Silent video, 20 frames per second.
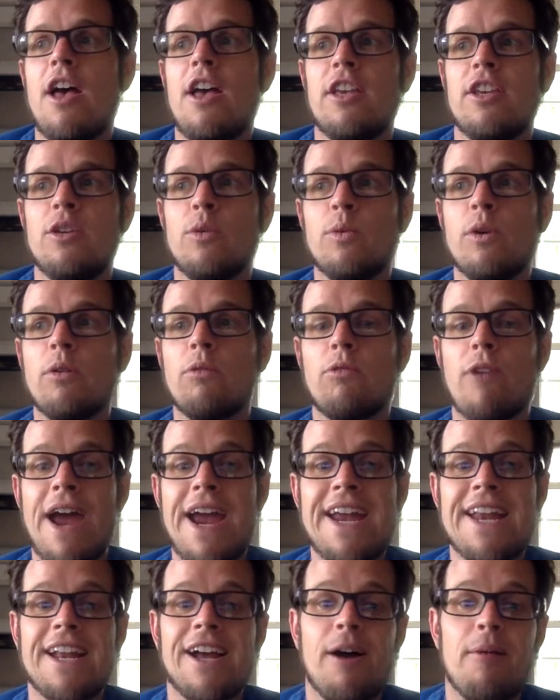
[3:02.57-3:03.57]
you will
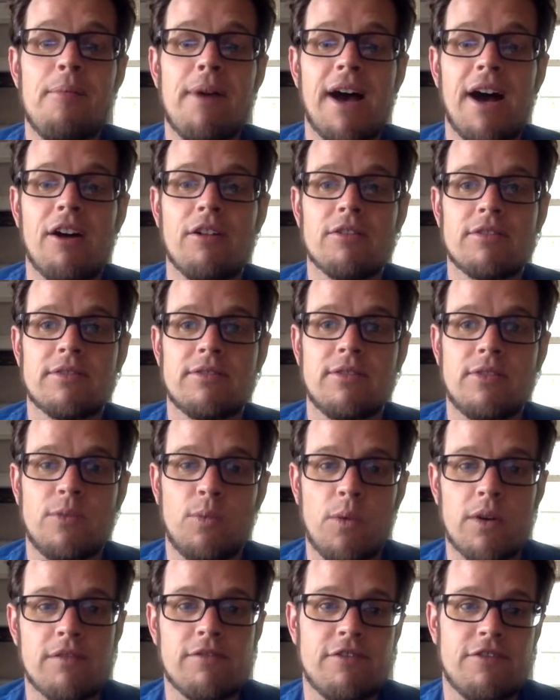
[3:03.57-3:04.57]
write about
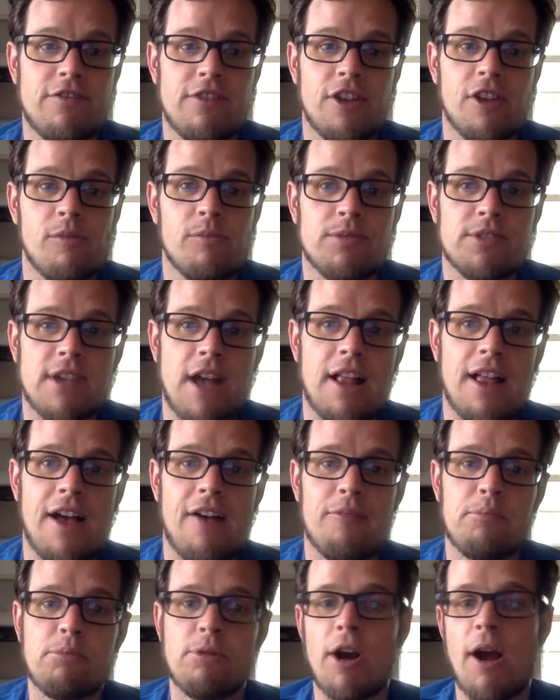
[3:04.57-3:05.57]
one of the films. I'll
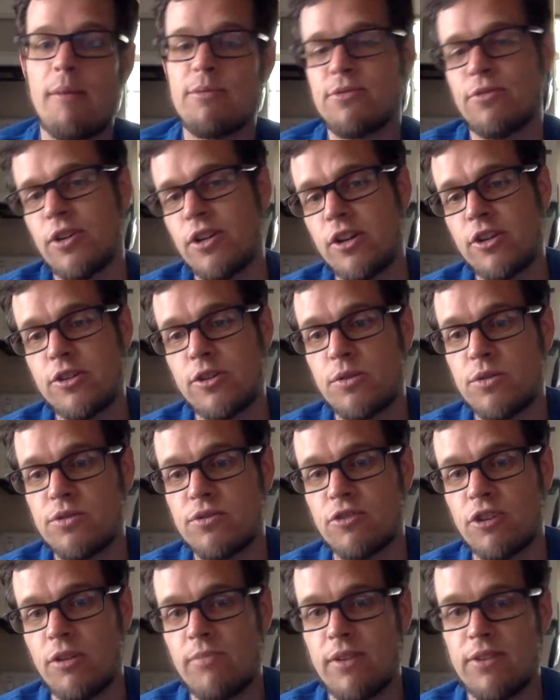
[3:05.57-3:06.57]
have prompts for you to choose
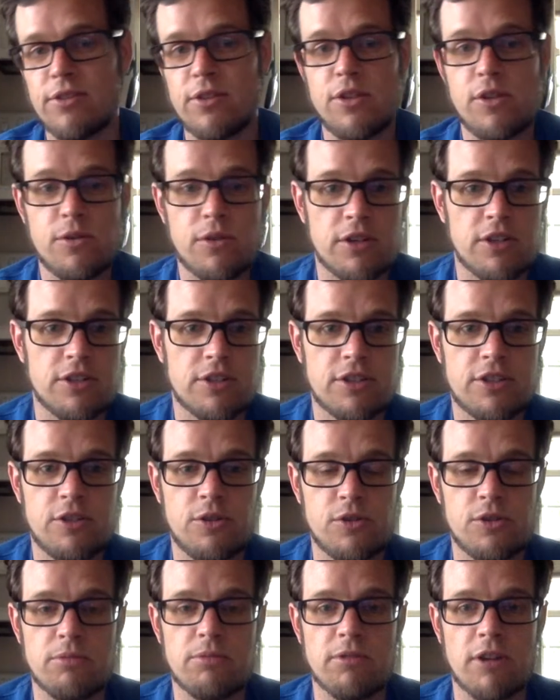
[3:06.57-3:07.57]
from, and so you can just
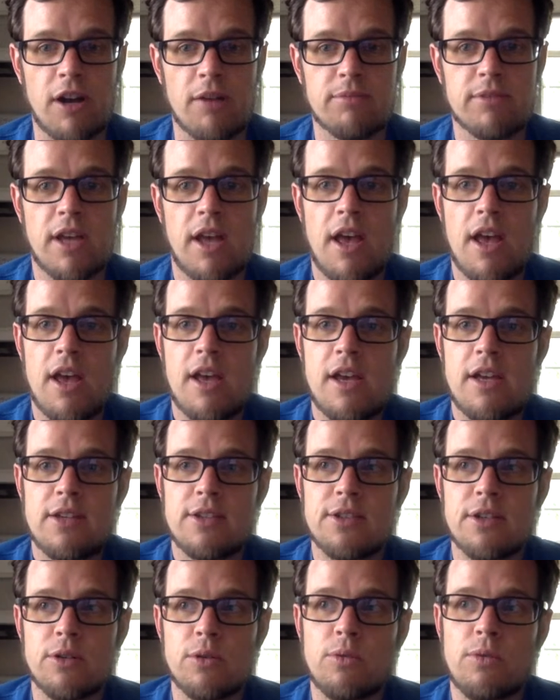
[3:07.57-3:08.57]
choose your prompt.
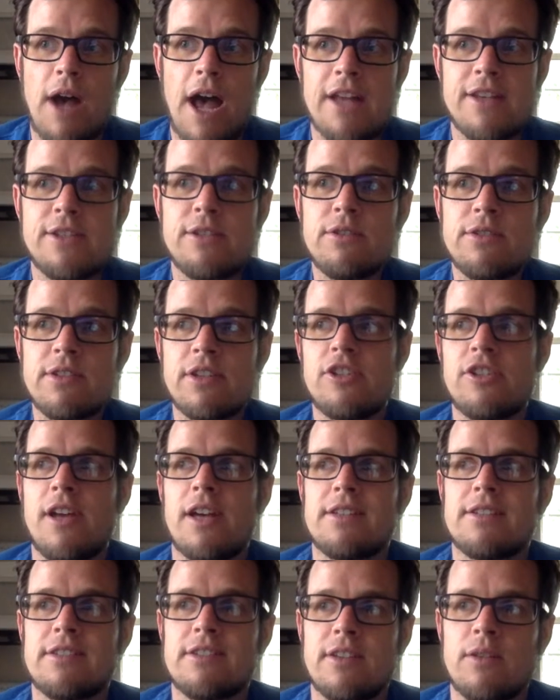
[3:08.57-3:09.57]
So I do
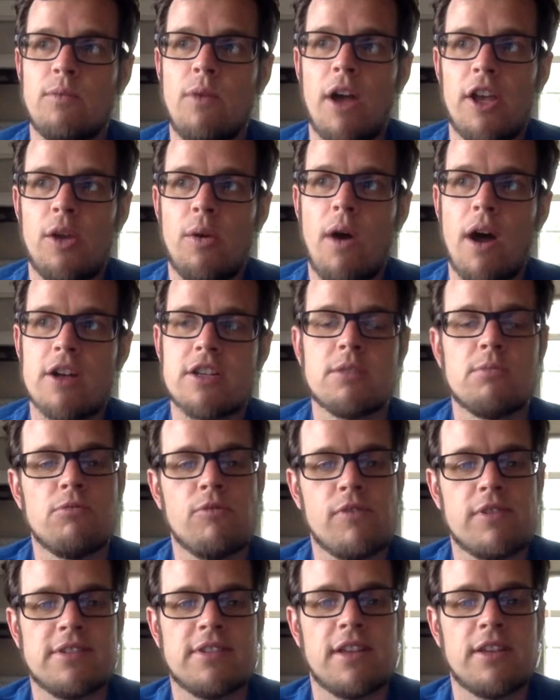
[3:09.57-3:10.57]
suggest while you watch the
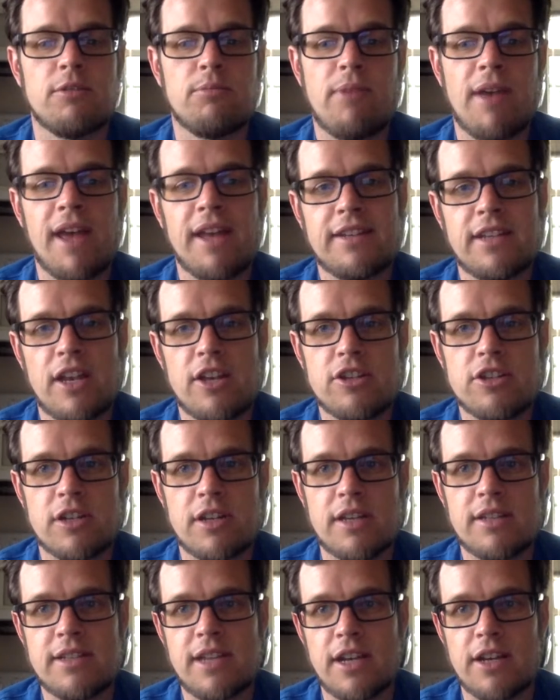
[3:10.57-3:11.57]
movies that you pay
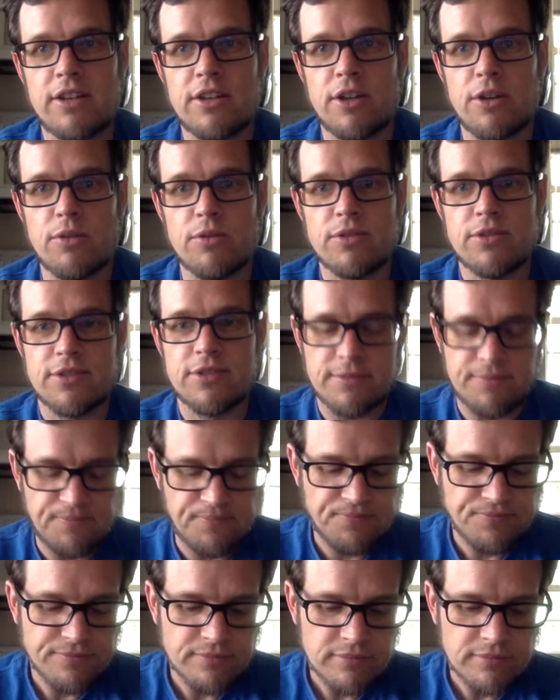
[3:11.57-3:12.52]
attention and take notes,